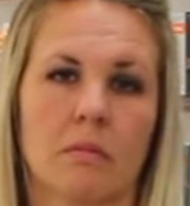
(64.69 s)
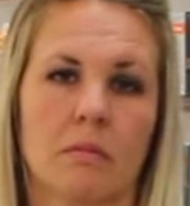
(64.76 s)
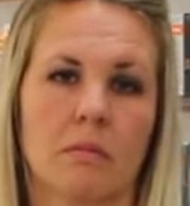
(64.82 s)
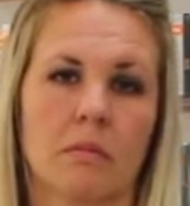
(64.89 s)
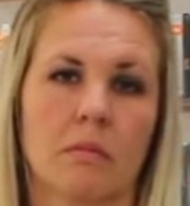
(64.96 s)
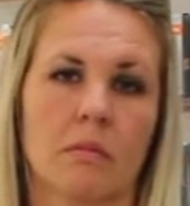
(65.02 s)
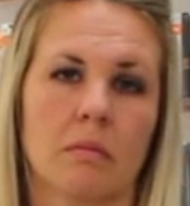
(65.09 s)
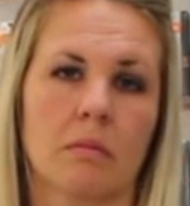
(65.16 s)

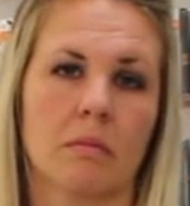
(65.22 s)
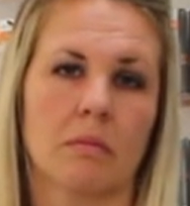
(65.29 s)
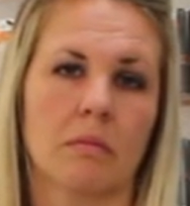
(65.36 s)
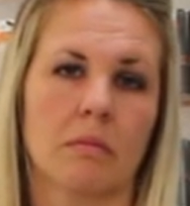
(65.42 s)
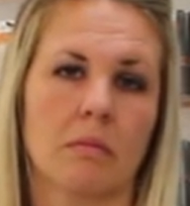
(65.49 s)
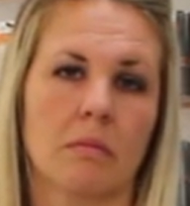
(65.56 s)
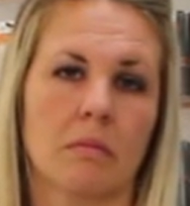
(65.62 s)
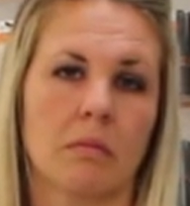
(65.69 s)

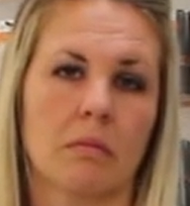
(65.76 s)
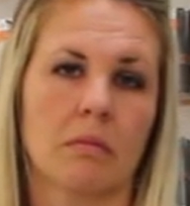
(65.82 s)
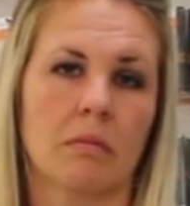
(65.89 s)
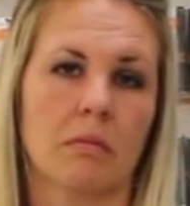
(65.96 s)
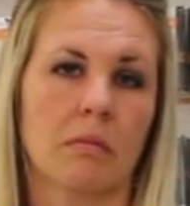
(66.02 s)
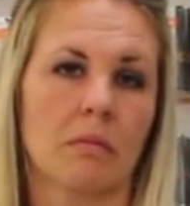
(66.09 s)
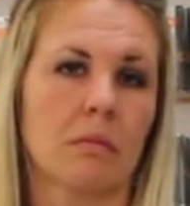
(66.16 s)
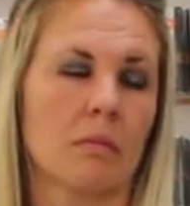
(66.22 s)

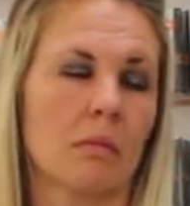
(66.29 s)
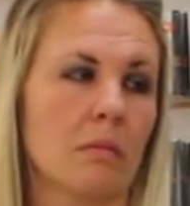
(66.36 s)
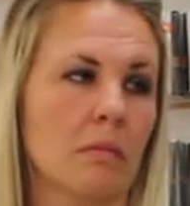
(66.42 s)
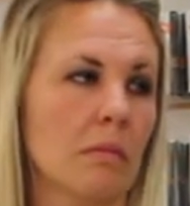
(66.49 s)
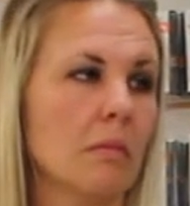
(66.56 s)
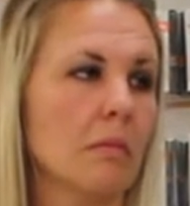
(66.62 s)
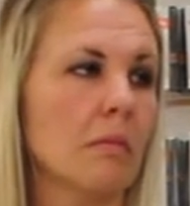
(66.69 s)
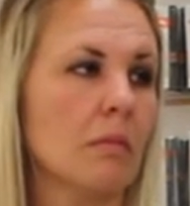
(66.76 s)

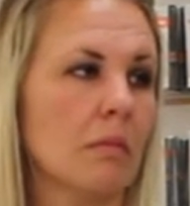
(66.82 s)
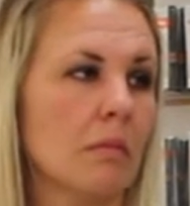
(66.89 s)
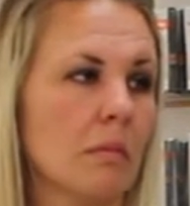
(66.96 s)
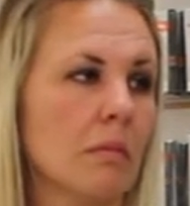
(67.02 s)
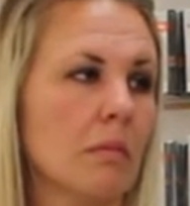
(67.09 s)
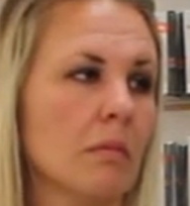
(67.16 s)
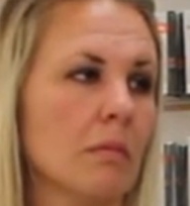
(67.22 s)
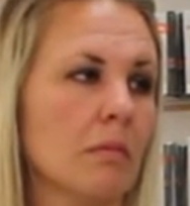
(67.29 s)

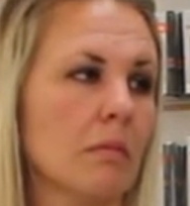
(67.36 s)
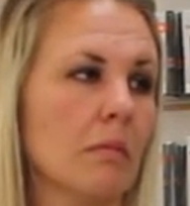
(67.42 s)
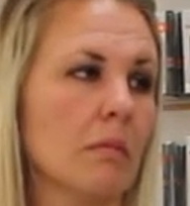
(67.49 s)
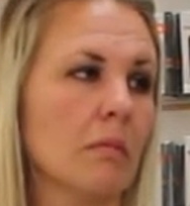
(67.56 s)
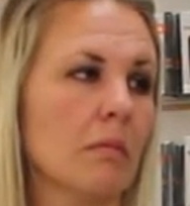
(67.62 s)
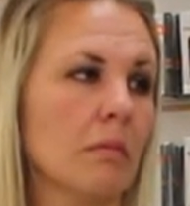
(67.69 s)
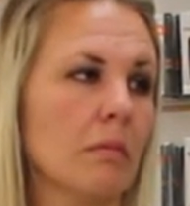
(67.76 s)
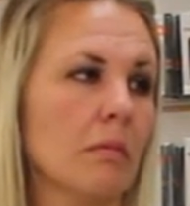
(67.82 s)

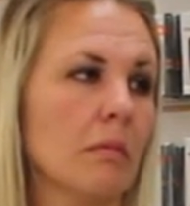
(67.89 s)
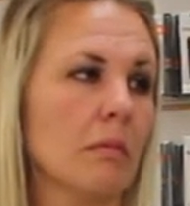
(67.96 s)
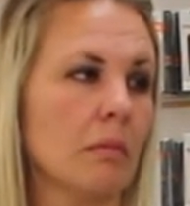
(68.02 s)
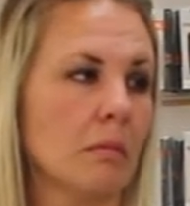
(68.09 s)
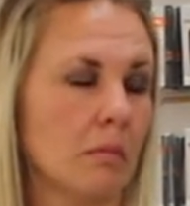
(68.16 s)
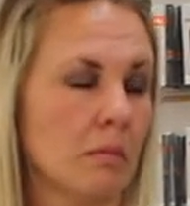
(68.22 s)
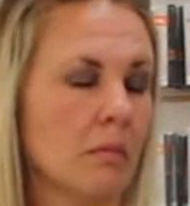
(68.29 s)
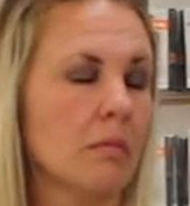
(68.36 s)

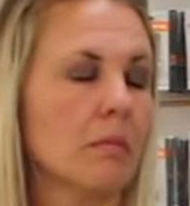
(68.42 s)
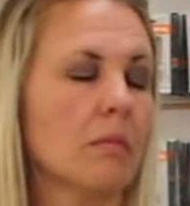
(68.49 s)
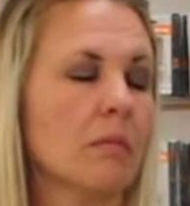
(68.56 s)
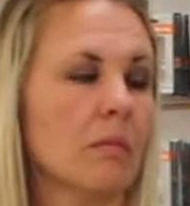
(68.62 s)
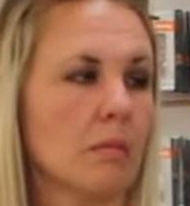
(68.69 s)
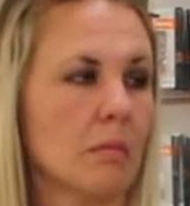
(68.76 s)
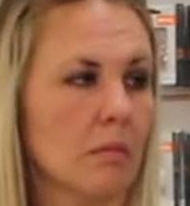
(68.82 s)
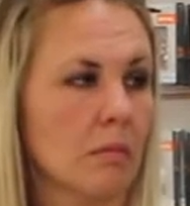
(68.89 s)

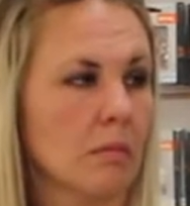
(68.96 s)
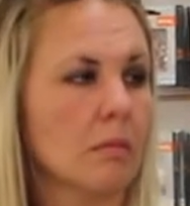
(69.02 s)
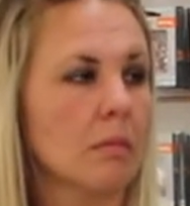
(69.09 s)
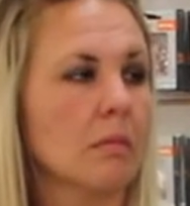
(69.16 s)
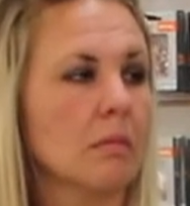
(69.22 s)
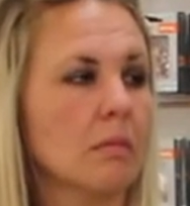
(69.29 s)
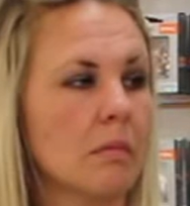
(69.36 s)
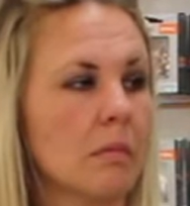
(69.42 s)

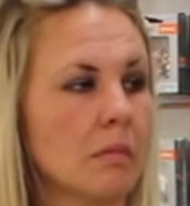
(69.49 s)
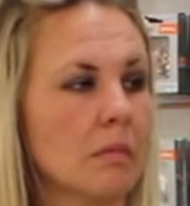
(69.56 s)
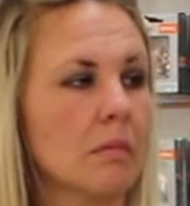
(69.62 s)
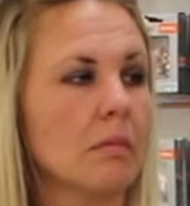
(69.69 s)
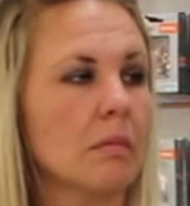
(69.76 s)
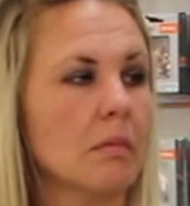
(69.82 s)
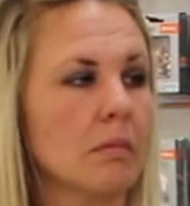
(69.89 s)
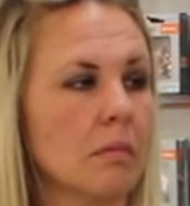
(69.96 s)

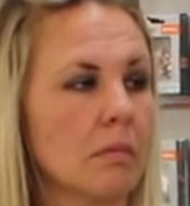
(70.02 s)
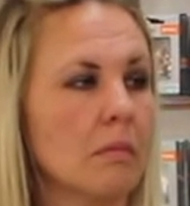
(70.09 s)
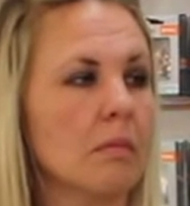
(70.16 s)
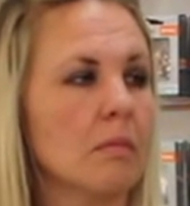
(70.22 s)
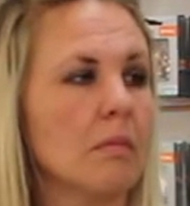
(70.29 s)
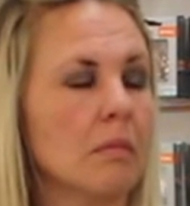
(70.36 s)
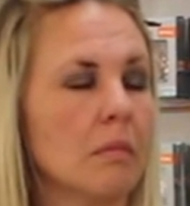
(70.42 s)
(silent)